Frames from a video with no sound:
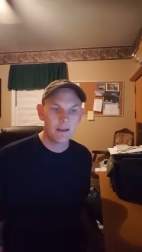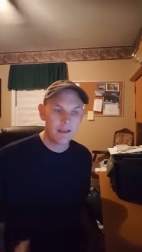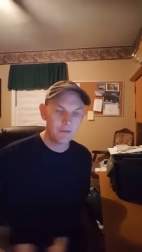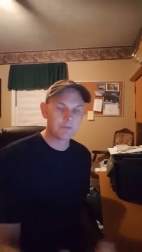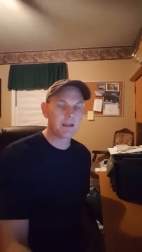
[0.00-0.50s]

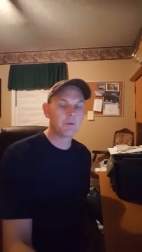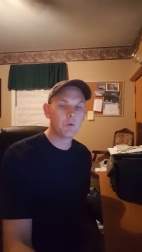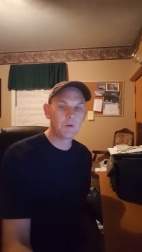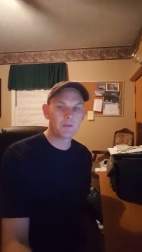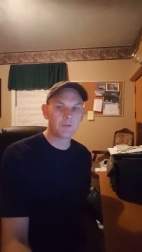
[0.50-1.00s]
he was able to
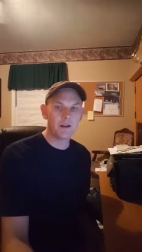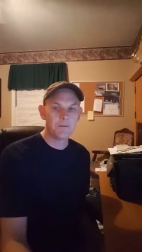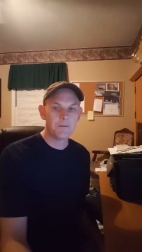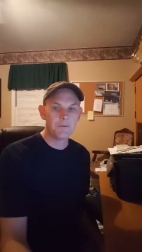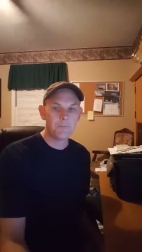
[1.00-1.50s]
win the race.
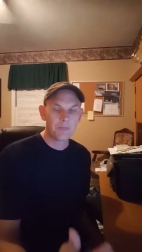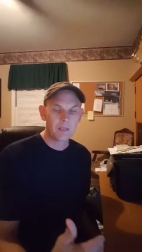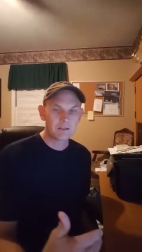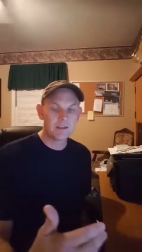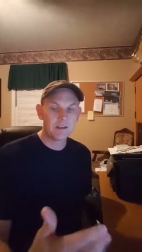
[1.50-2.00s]

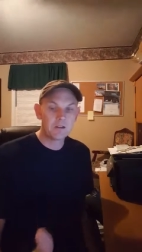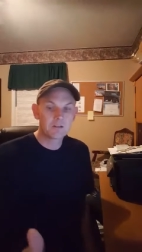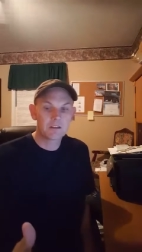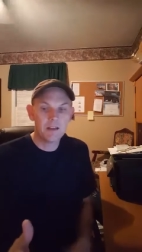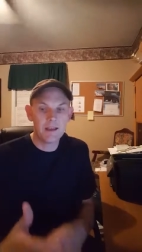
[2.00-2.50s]
See,
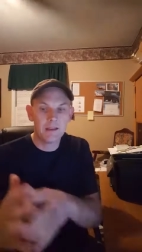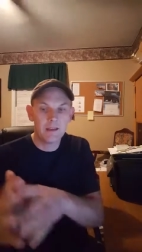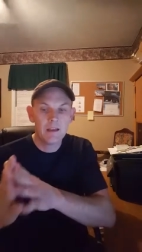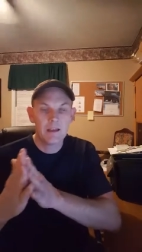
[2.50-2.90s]
here's the thing.